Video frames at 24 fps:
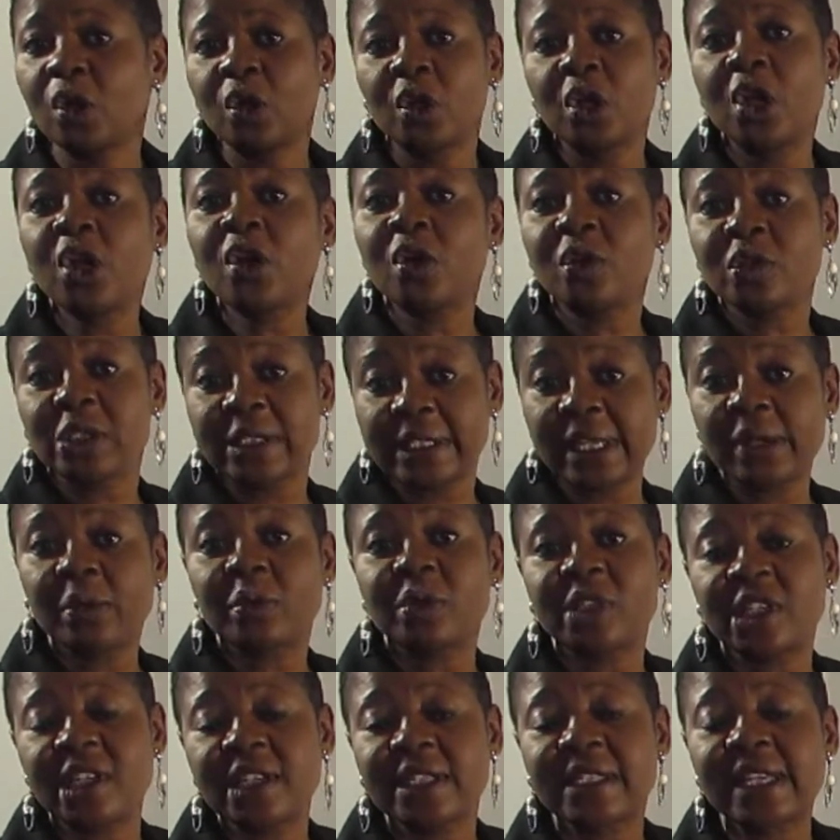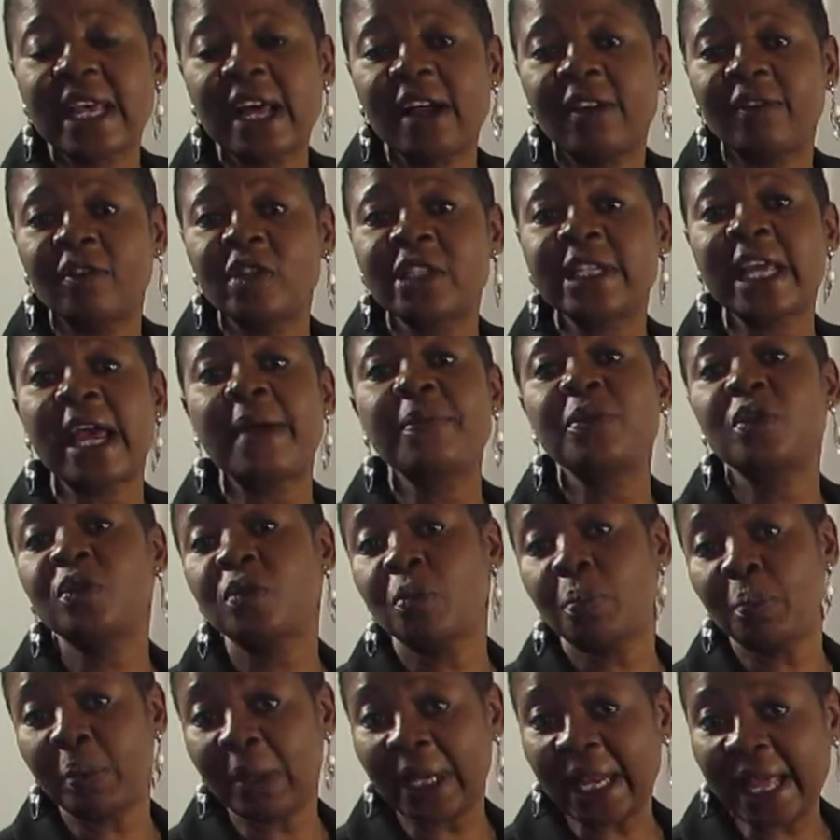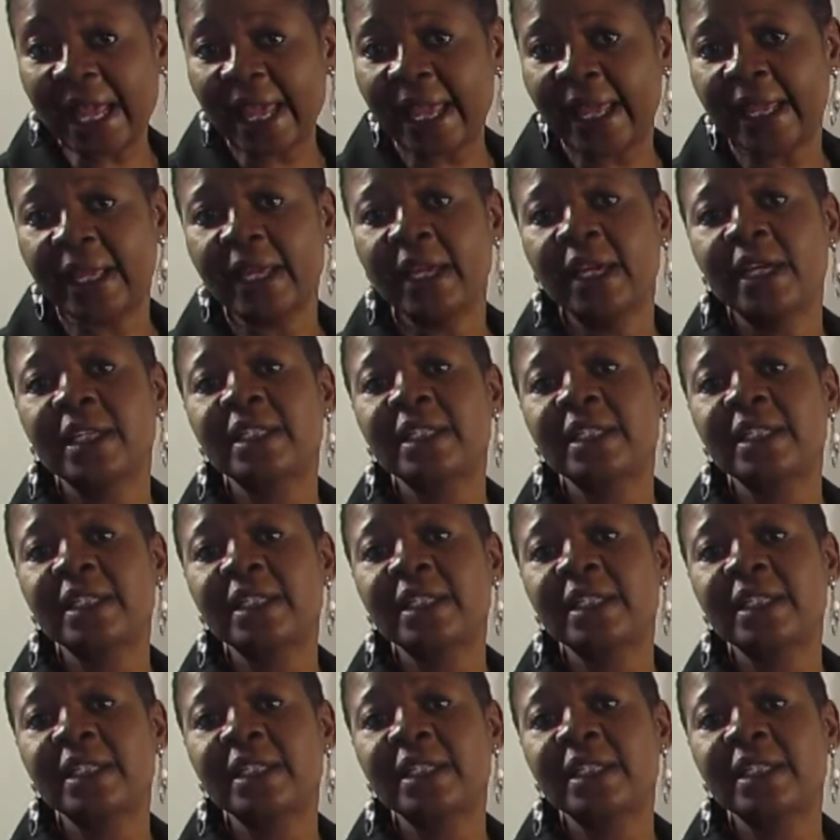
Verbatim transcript: you know, sit with yourself, or time to play,